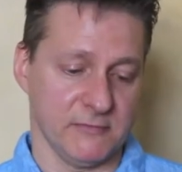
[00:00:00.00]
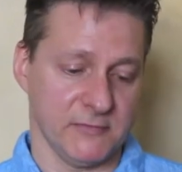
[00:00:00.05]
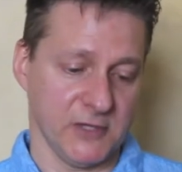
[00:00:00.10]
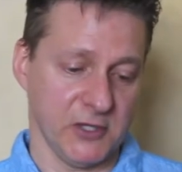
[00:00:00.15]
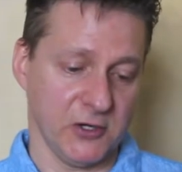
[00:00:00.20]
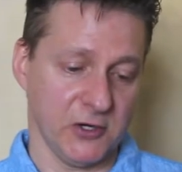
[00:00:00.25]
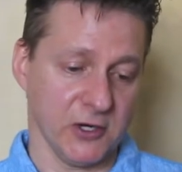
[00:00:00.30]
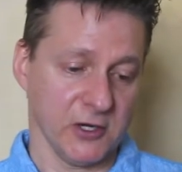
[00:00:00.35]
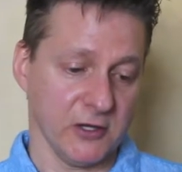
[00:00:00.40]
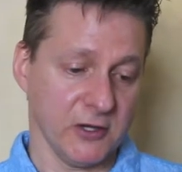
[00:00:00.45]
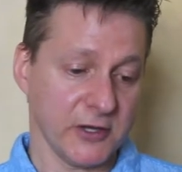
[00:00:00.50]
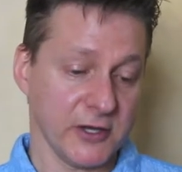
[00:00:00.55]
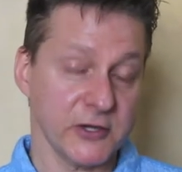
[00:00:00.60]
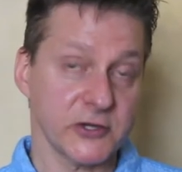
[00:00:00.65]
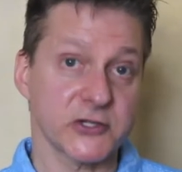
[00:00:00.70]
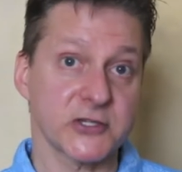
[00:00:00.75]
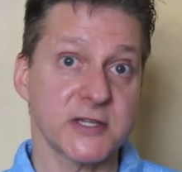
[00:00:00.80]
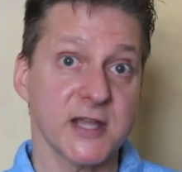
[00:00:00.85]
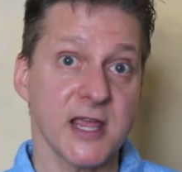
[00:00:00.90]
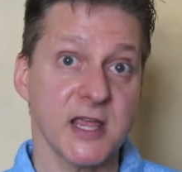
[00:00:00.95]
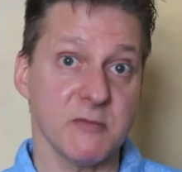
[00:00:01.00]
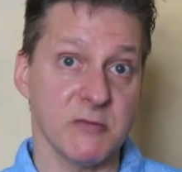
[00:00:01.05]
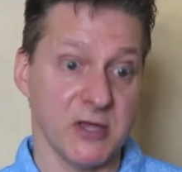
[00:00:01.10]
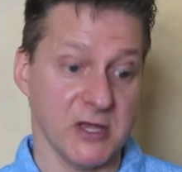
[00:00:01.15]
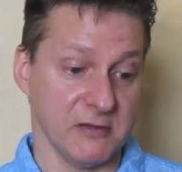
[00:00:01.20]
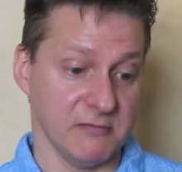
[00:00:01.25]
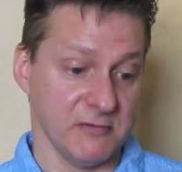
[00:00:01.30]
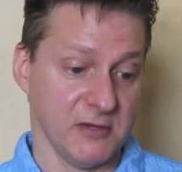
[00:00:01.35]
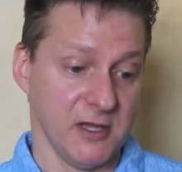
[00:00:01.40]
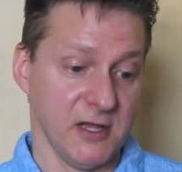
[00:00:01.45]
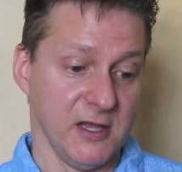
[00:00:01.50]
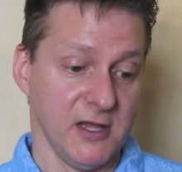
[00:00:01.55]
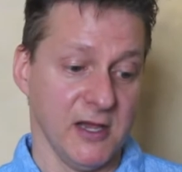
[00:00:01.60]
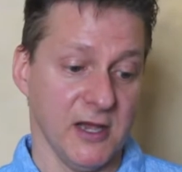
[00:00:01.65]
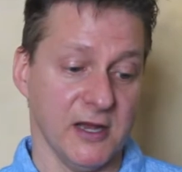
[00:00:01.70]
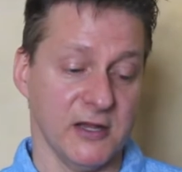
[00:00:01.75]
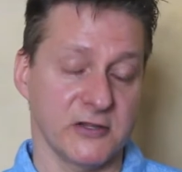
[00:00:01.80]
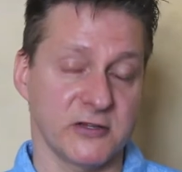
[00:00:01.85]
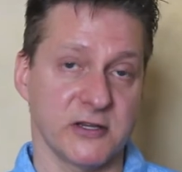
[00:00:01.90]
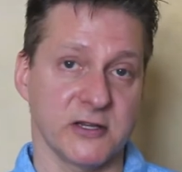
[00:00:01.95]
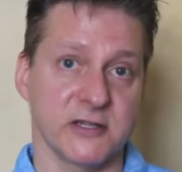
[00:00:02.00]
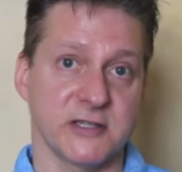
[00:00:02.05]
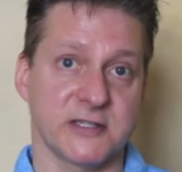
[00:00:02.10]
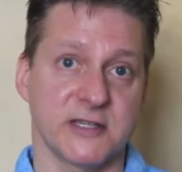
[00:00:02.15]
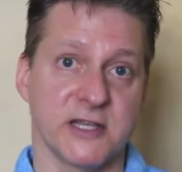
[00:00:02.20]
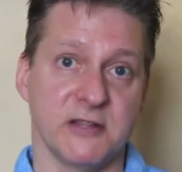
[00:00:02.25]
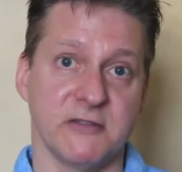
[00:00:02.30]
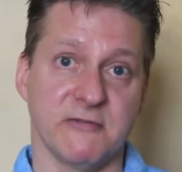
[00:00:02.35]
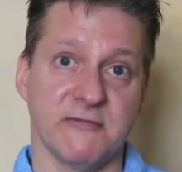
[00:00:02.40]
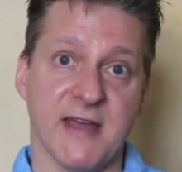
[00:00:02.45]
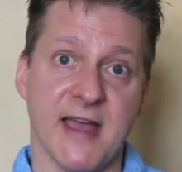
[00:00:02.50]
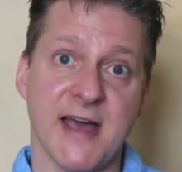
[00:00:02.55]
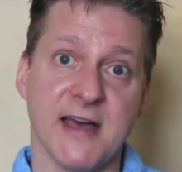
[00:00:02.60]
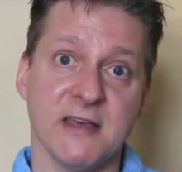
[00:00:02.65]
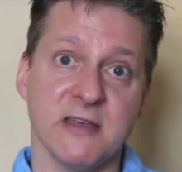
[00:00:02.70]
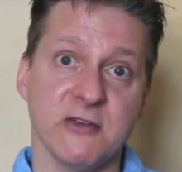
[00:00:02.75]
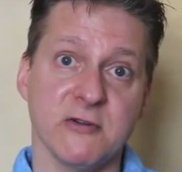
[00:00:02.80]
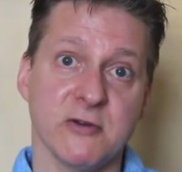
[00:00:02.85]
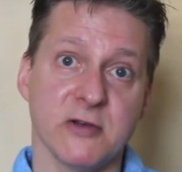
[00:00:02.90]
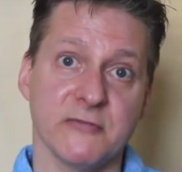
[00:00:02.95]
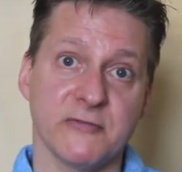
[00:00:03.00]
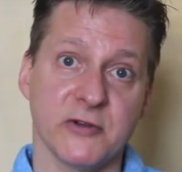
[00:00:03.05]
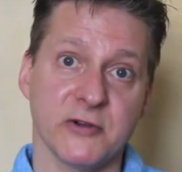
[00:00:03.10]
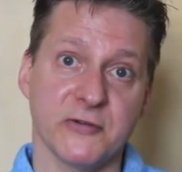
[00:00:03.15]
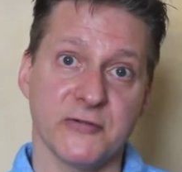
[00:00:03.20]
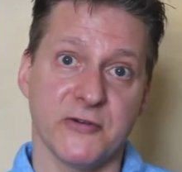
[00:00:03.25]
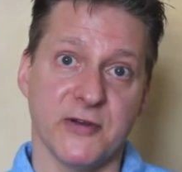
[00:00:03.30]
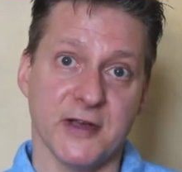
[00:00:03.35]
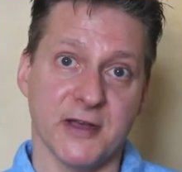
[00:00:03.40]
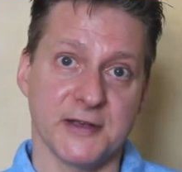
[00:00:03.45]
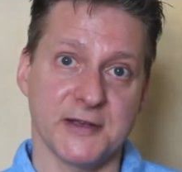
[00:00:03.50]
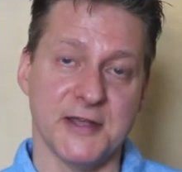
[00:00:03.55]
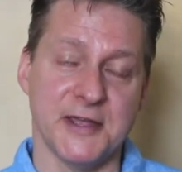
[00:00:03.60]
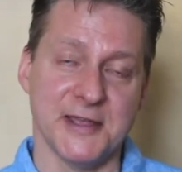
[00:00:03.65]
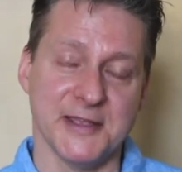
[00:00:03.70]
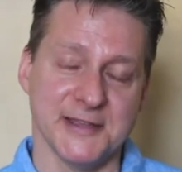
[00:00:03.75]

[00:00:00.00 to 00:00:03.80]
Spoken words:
And you're going to look at your statement, and it's going to say the value of your fund